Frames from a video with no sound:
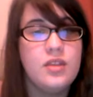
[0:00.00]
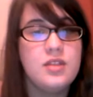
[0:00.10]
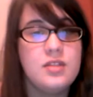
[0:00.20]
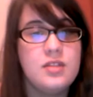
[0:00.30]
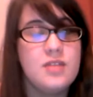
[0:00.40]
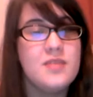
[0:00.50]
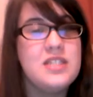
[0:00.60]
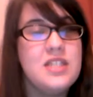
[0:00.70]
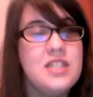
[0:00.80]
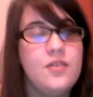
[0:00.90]
the sometimes
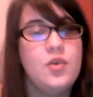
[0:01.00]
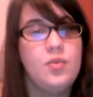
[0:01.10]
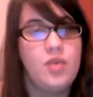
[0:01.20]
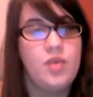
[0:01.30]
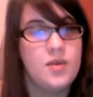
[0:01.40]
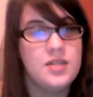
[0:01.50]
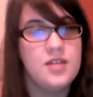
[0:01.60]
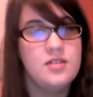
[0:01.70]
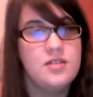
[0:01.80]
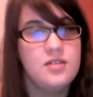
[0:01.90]
difficult
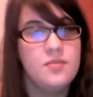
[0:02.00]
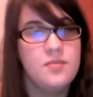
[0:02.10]
process.